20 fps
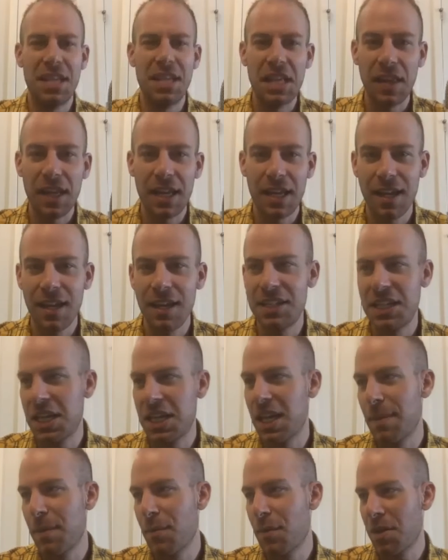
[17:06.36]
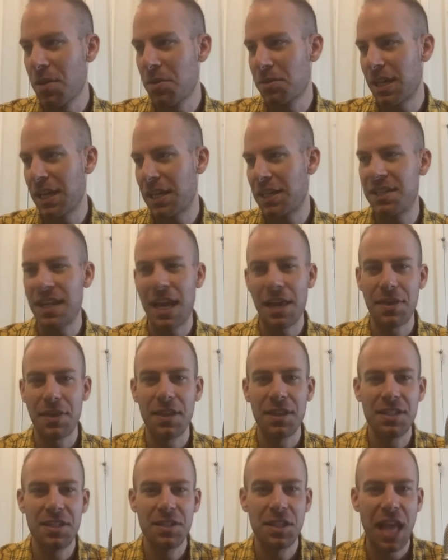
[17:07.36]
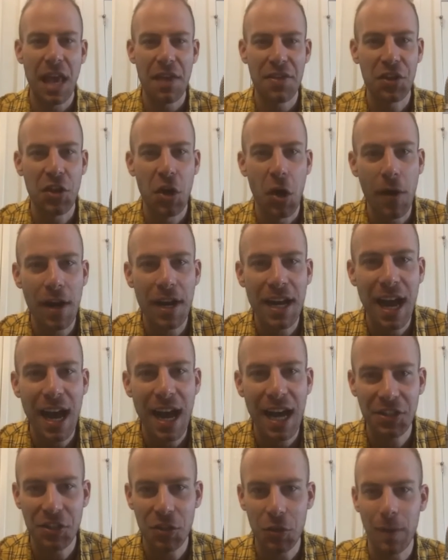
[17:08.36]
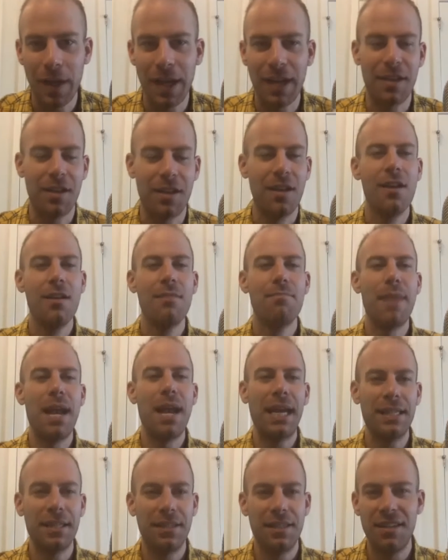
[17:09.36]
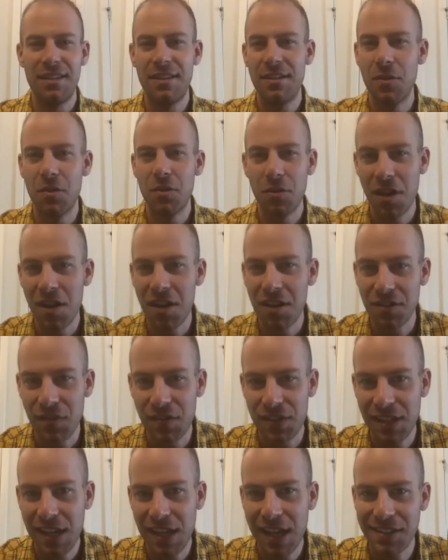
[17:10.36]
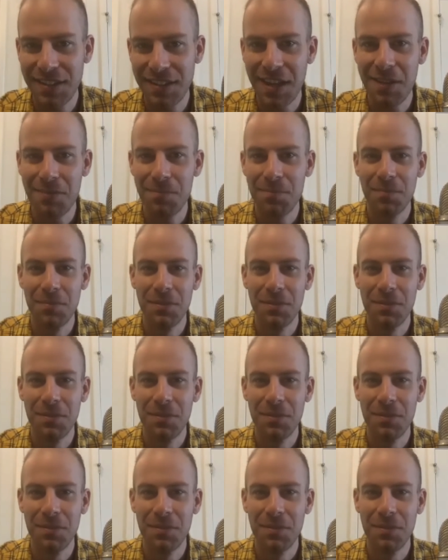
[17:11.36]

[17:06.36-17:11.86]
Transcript: he going to be one of the Steph Curry guys who makes it to Dublin because of his last name?